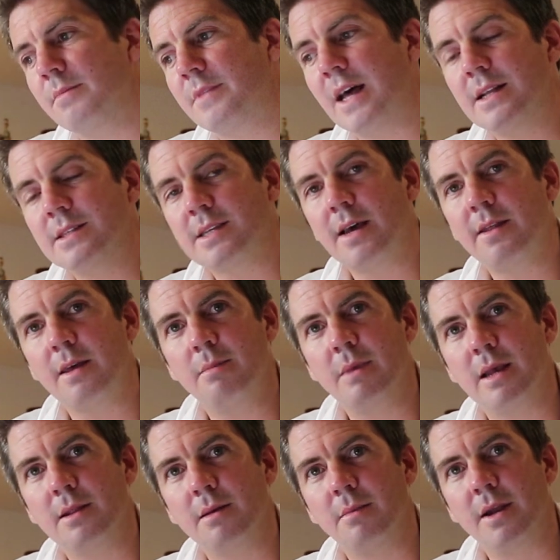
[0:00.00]
that's how they
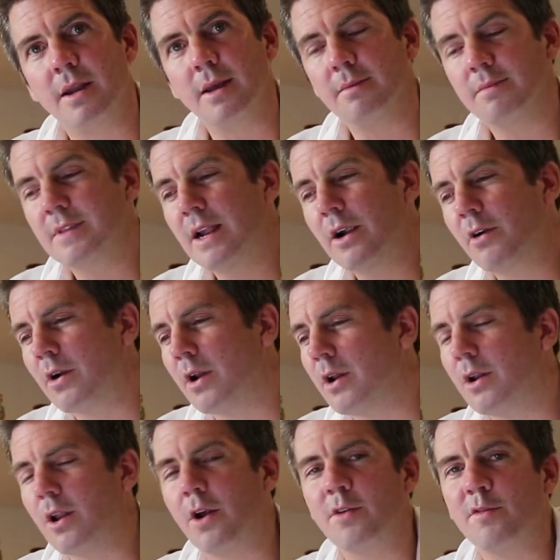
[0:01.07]
make their money. There are a
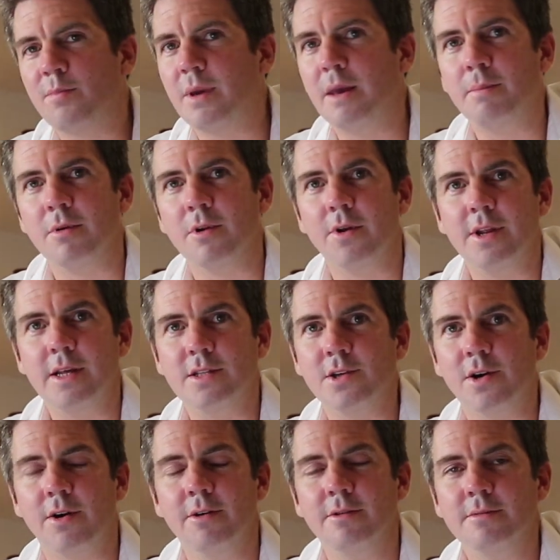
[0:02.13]
lot of people on
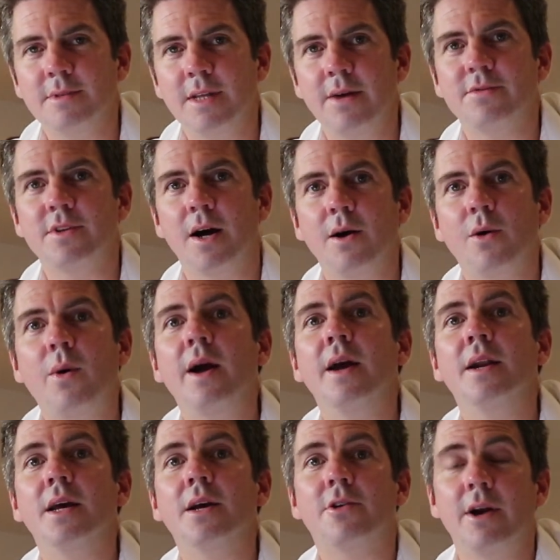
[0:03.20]
eToro. They've done quite
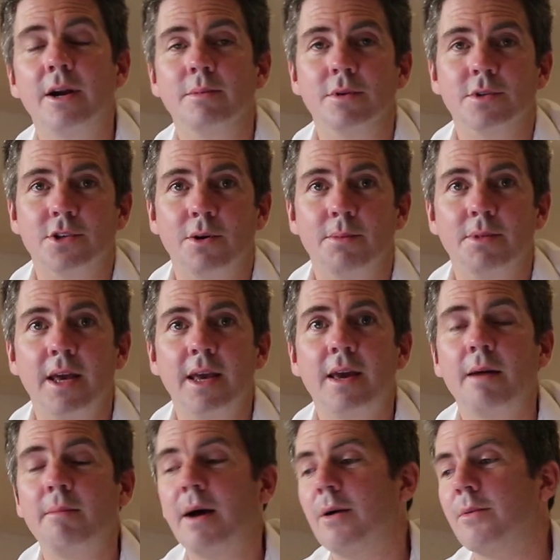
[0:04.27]
an incredible job. They
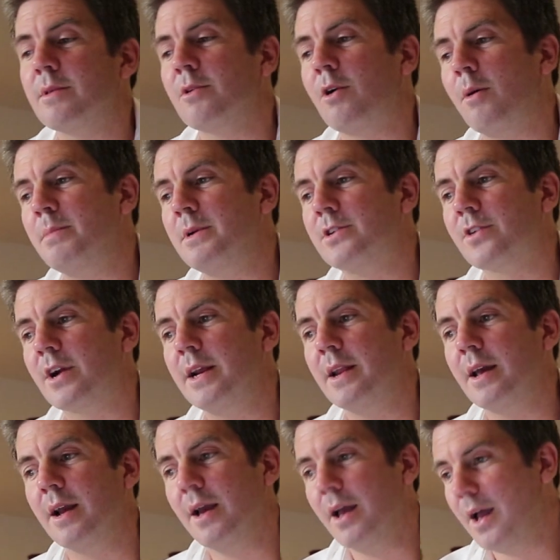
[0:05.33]
came out with copy
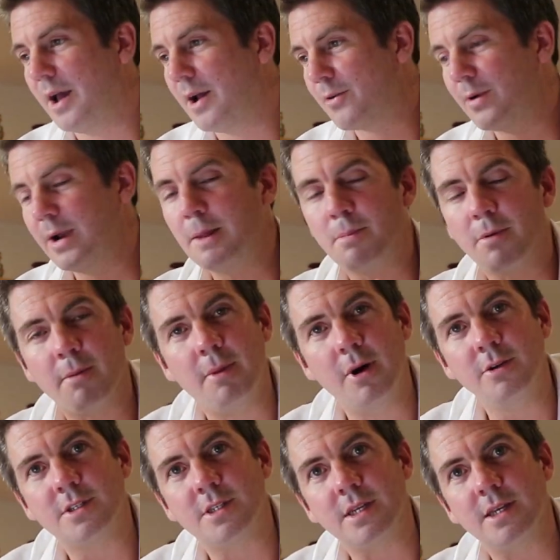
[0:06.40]
trading, really
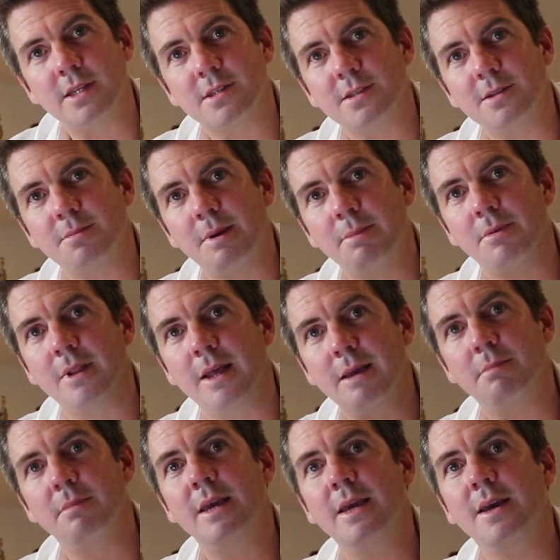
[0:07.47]
promoted it so that people
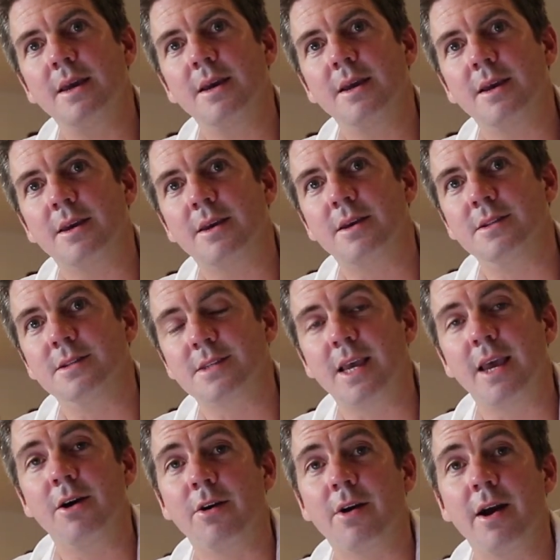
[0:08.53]
like me can
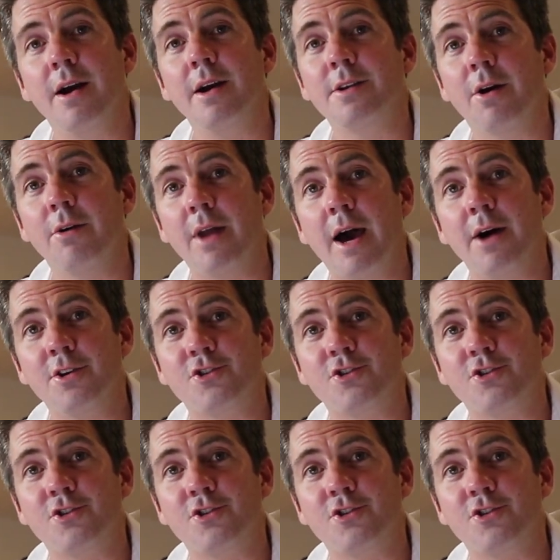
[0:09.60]
say, all right, I don't know how